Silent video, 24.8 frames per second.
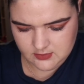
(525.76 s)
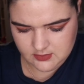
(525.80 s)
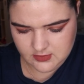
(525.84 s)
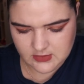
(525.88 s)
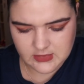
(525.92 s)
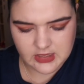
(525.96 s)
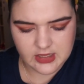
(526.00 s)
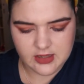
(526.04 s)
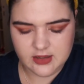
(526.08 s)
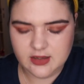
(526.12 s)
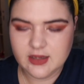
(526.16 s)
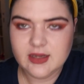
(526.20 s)

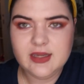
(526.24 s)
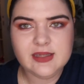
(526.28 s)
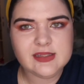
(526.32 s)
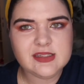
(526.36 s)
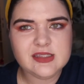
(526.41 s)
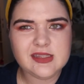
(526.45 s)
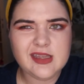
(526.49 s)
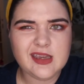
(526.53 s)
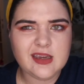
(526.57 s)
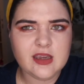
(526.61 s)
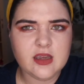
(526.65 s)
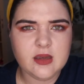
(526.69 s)
Yeah,
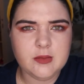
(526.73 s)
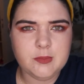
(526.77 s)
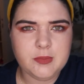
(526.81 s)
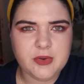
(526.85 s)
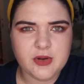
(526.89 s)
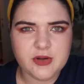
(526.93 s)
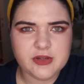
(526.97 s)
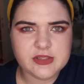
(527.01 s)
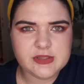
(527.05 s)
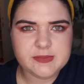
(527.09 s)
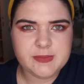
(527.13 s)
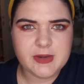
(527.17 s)
it's like a
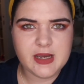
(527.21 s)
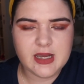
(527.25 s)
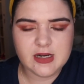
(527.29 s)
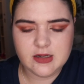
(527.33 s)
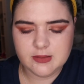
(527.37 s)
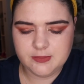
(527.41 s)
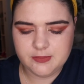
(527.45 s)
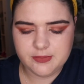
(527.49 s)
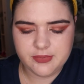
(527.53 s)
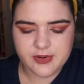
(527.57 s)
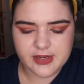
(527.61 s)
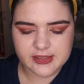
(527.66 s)

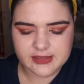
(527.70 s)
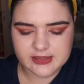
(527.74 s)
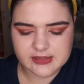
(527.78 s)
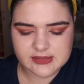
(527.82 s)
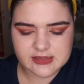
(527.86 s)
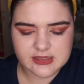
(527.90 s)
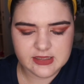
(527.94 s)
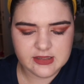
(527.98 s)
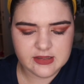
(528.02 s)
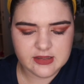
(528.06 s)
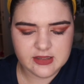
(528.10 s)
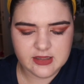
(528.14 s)
postpartum
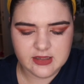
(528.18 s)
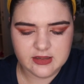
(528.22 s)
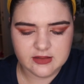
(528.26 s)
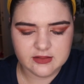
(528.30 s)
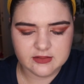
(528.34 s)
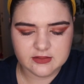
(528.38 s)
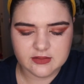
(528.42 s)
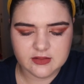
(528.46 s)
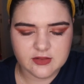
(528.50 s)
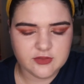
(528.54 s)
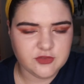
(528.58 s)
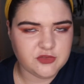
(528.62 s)
pregnancy
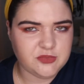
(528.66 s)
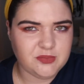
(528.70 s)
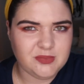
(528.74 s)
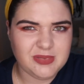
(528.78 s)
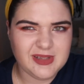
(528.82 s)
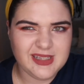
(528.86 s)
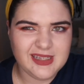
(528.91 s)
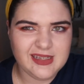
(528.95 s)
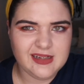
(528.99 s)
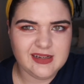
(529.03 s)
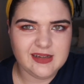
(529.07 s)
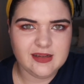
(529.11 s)
thing of
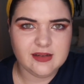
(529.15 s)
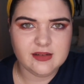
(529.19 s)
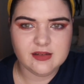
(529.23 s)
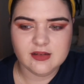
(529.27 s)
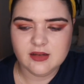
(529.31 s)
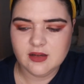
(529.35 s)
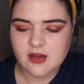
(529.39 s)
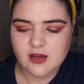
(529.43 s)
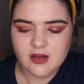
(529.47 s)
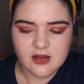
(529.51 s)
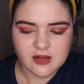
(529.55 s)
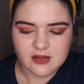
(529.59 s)
bleeding.
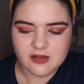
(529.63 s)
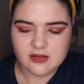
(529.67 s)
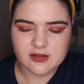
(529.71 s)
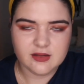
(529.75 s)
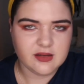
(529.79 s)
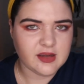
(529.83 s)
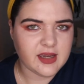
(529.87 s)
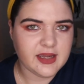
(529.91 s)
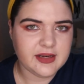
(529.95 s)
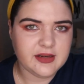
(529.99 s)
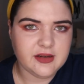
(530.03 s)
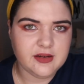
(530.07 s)

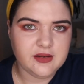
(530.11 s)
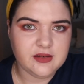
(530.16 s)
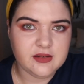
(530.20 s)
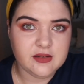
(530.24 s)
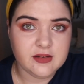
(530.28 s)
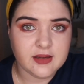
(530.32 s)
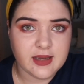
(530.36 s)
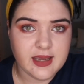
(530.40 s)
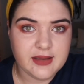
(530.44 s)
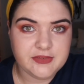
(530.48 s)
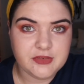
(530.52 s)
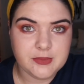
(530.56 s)
Look, I don't
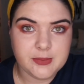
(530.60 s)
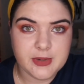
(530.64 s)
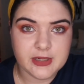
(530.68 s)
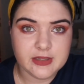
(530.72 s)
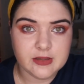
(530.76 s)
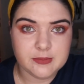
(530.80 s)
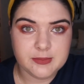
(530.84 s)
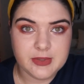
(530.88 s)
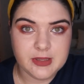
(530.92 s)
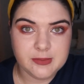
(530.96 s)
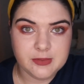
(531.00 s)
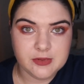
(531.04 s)
look after
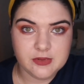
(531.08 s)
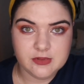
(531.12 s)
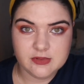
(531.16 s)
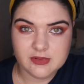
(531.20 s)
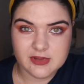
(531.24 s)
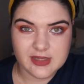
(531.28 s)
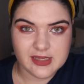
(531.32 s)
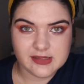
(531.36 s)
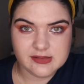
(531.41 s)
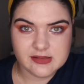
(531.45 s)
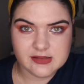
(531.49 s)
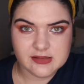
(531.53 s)
pregnant people.
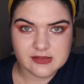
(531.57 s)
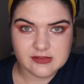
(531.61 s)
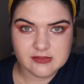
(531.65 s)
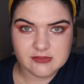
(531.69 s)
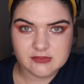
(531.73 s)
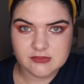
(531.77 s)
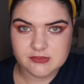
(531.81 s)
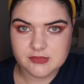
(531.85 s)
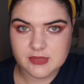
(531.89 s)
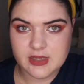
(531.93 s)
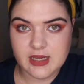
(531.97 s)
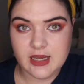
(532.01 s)
That's
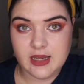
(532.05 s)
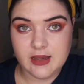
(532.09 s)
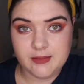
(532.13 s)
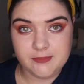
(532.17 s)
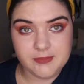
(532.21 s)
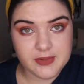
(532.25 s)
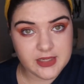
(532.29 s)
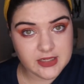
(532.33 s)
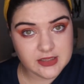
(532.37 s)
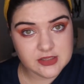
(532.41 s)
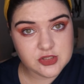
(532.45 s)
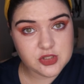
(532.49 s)

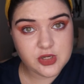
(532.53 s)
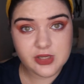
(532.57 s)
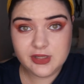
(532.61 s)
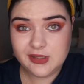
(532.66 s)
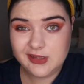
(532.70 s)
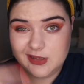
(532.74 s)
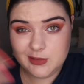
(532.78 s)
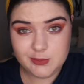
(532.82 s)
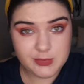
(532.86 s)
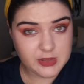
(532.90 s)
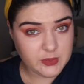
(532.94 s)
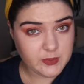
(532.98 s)
in
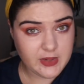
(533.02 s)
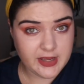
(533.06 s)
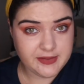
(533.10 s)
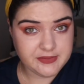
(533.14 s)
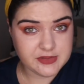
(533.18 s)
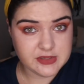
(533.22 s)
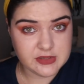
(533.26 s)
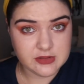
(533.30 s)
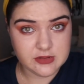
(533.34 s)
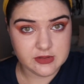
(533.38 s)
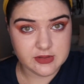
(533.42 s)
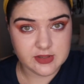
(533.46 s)
Australia,
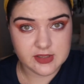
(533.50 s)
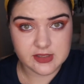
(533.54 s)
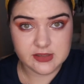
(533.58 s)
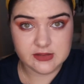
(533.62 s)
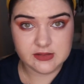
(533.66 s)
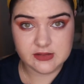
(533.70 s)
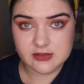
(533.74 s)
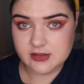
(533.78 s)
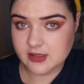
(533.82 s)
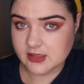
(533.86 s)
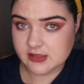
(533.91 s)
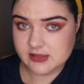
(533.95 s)
midwives do
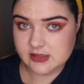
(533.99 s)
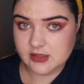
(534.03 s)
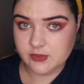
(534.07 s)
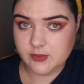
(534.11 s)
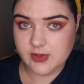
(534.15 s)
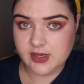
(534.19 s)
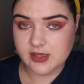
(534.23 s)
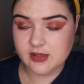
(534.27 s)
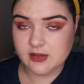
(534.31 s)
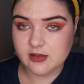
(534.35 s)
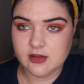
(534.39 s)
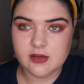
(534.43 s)
that as the
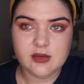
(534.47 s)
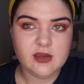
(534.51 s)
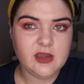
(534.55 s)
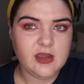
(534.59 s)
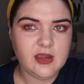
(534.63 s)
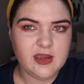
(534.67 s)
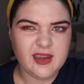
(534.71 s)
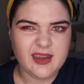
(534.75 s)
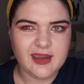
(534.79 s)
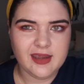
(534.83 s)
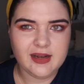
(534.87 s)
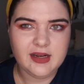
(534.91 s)
regular,
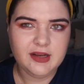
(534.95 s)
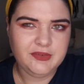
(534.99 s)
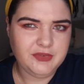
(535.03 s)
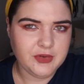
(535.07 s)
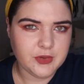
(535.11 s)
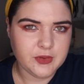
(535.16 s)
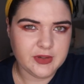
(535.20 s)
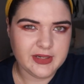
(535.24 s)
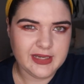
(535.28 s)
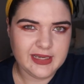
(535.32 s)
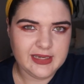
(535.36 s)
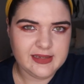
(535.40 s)
and if
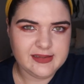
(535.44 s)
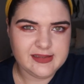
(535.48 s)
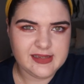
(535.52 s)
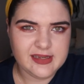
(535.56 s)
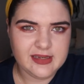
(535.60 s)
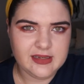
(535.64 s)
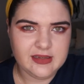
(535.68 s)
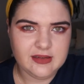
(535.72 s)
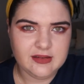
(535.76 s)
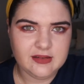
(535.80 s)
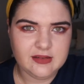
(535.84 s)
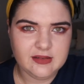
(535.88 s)
you're an
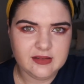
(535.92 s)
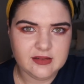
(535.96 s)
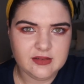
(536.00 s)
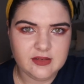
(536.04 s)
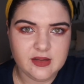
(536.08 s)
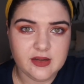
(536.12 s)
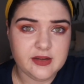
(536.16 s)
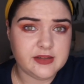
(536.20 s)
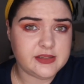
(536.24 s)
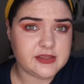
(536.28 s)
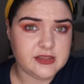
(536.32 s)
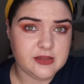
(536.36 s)
ED
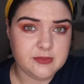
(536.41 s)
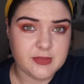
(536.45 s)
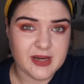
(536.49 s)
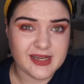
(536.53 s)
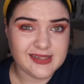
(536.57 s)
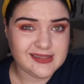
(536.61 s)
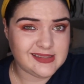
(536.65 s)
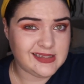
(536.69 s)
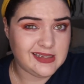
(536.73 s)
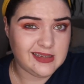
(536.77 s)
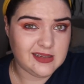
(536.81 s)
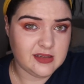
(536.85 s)
nurse you
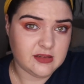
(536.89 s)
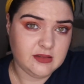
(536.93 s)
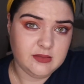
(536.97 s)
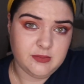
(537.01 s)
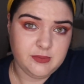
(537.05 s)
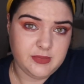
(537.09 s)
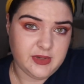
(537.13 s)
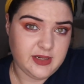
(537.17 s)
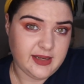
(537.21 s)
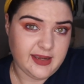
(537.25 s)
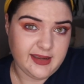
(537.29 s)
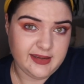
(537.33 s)
might see it,
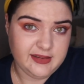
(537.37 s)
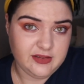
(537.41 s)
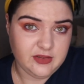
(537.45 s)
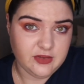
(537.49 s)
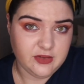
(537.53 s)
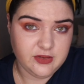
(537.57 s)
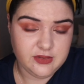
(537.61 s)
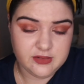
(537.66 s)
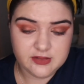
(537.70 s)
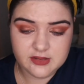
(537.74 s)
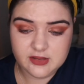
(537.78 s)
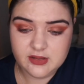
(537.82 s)
but I
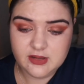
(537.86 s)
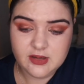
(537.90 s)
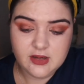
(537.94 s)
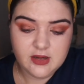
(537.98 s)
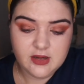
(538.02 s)
don't.